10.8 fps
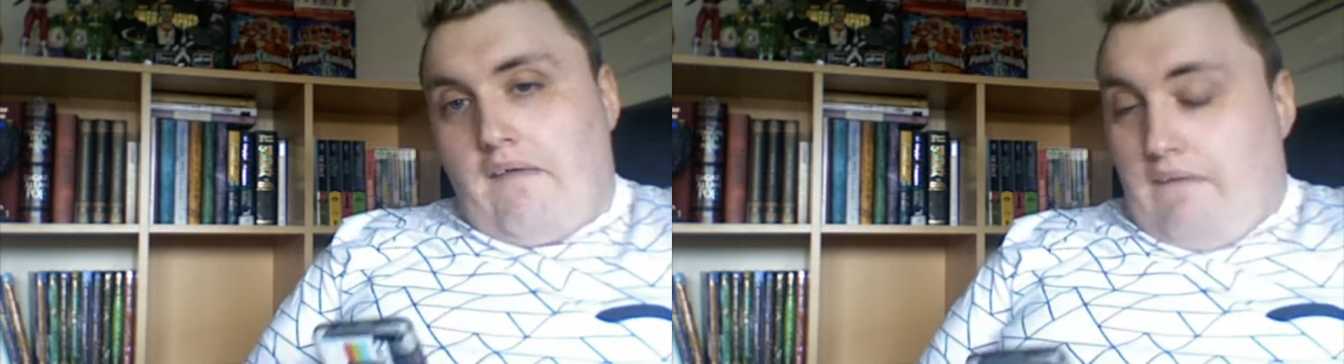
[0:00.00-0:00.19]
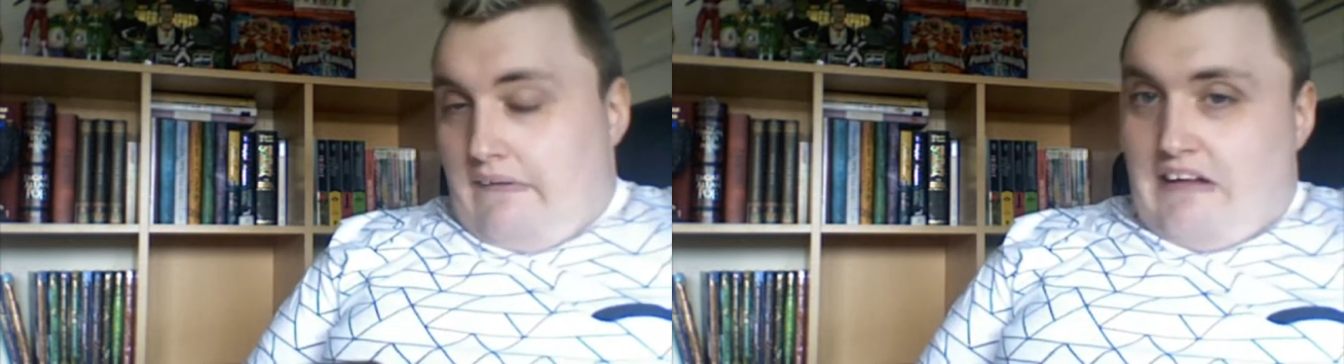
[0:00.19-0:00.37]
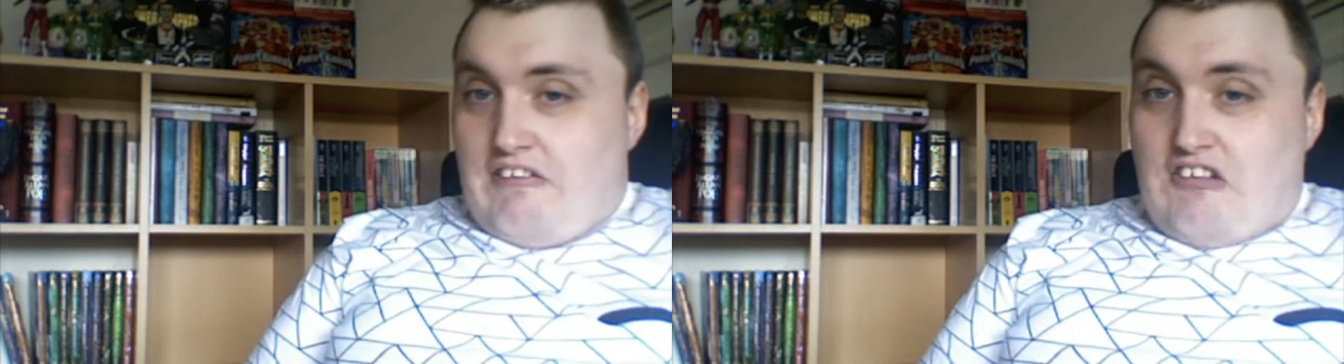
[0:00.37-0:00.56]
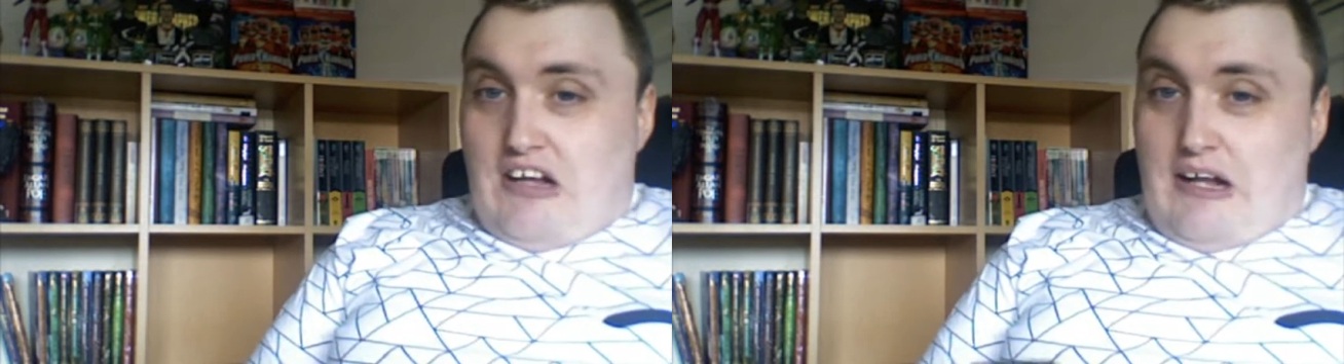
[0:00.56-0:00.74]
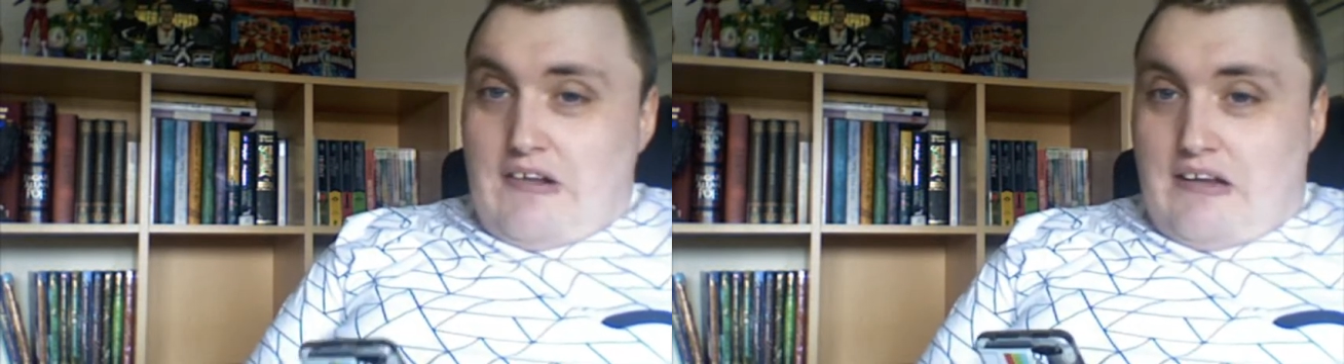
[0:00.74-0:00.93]
With that
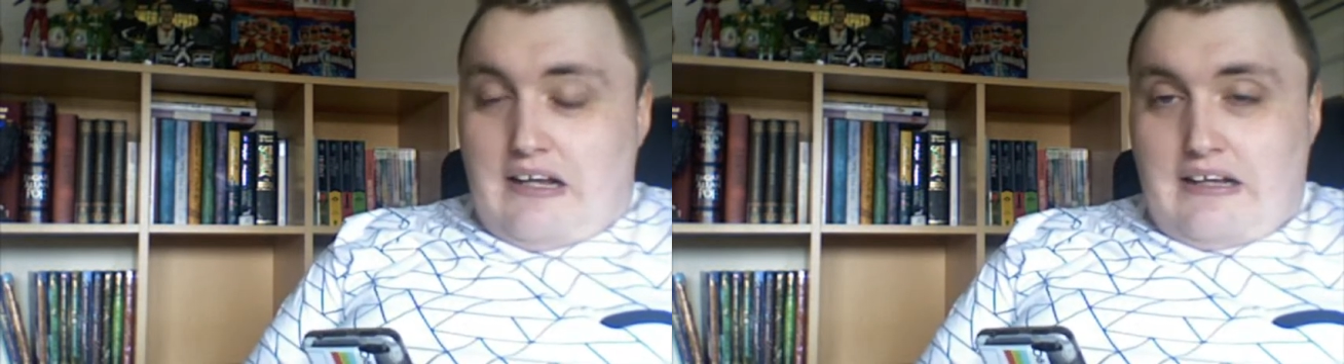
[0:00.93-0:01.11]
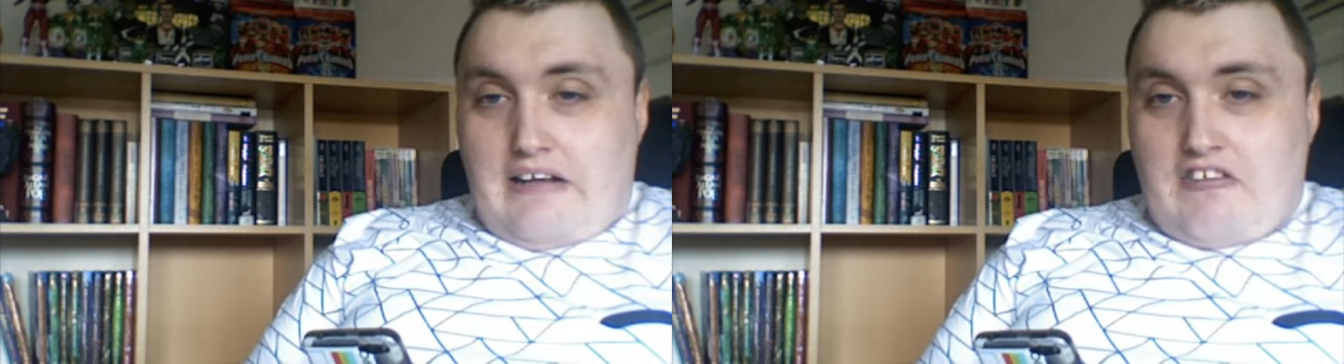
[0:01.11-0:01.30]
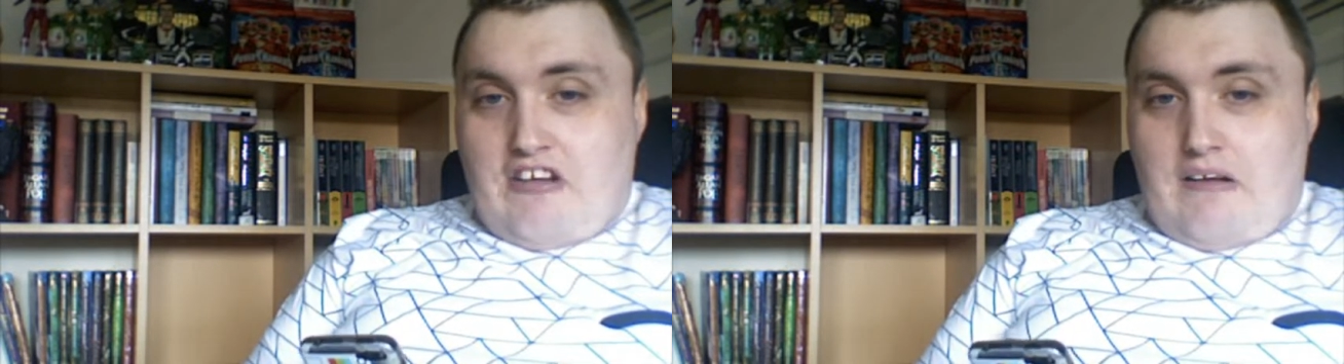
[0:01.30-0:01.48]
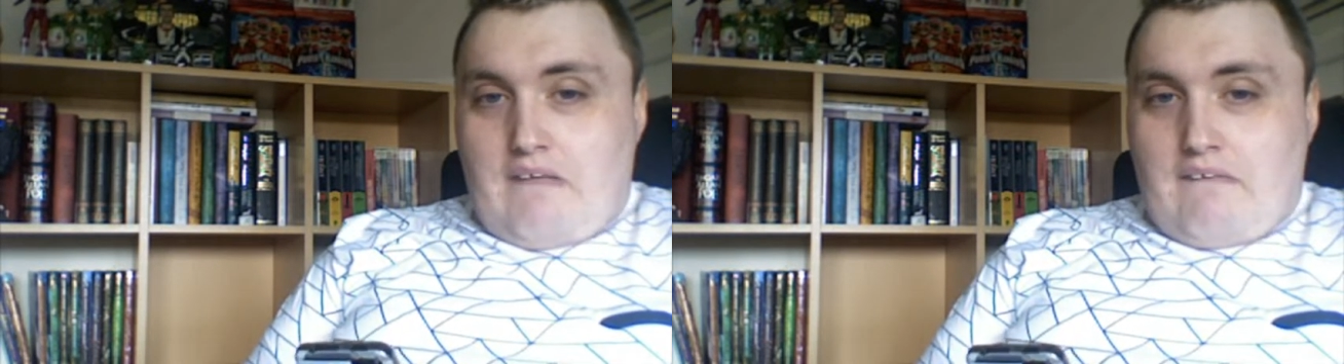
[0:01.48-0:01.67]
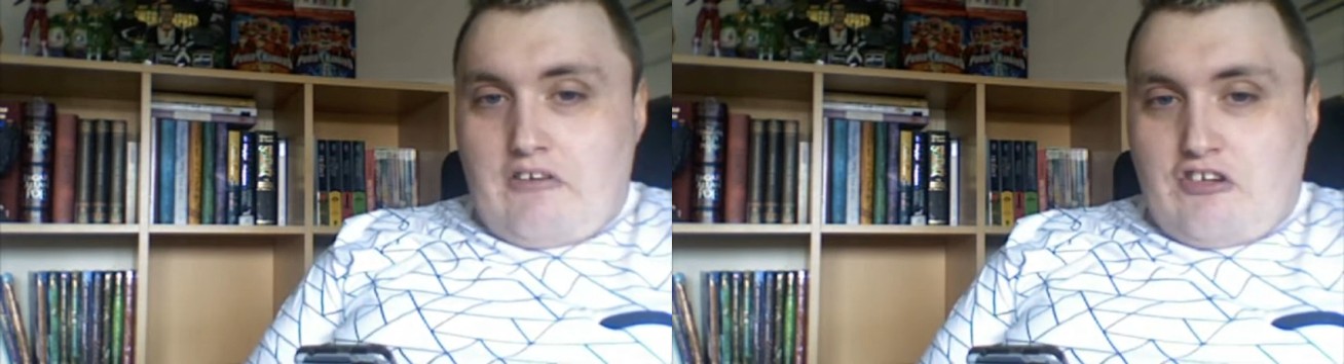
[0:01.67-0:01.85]
said, let's get
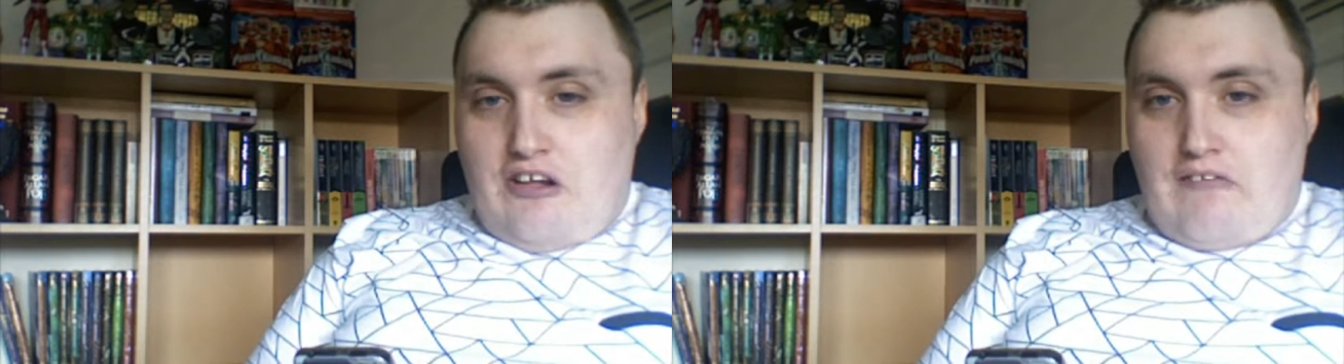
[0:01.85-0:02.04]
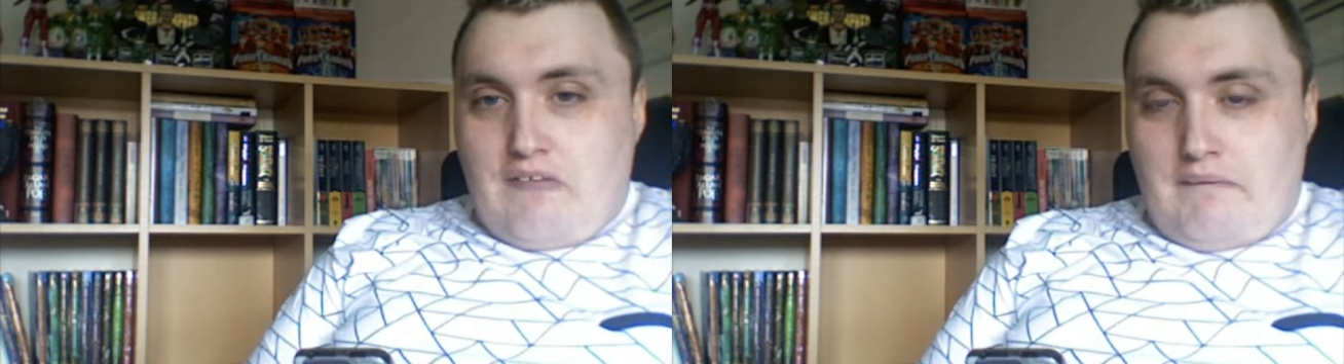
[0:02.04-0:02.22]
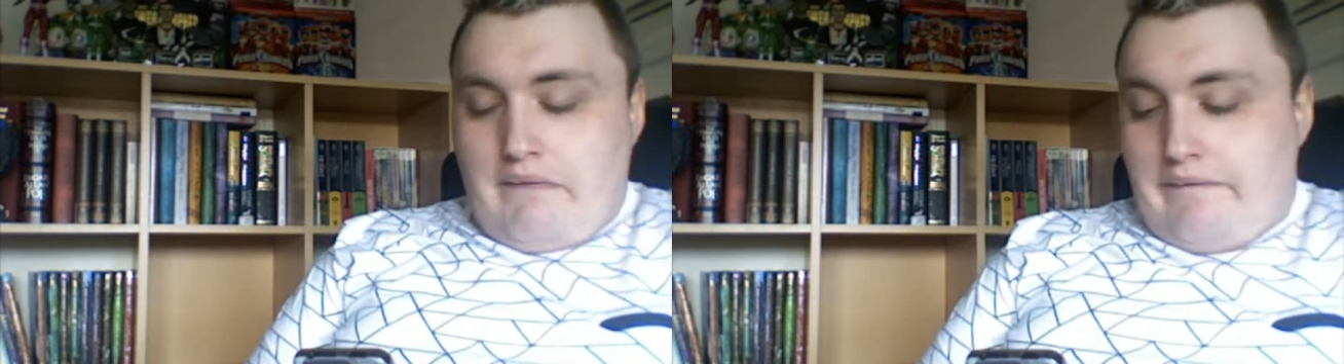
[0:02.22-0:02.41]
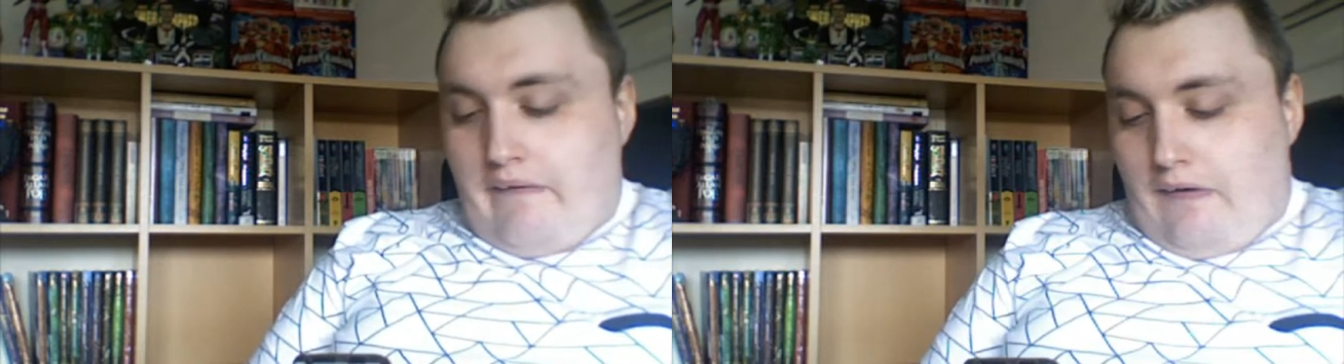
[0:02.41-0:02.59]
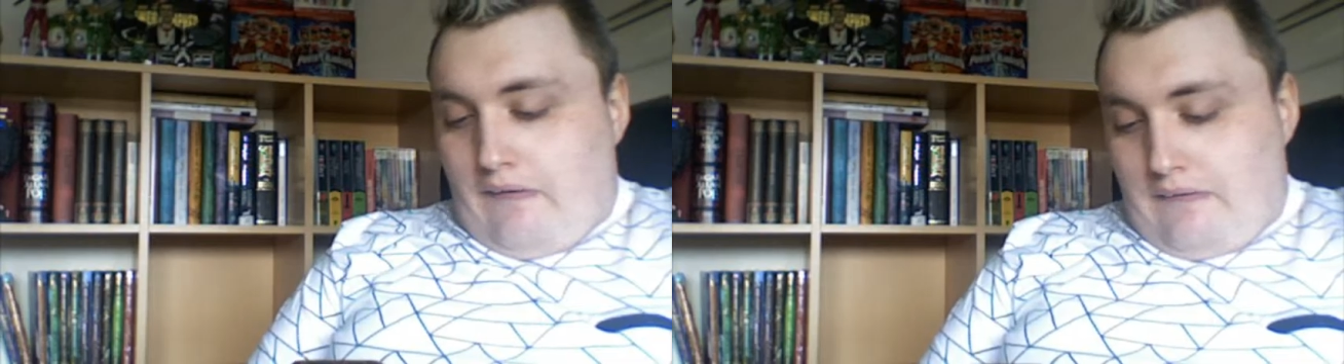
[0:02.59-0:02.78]
on with shelf number
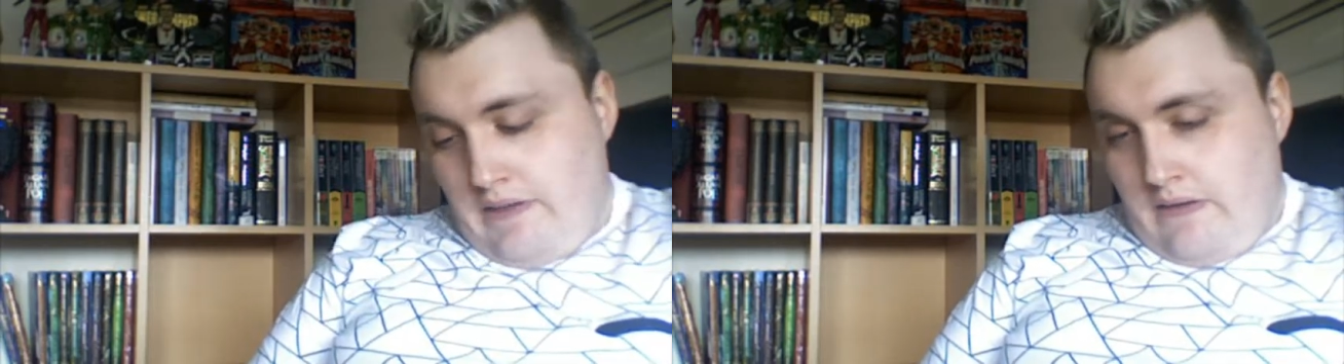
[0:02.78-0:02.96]
4.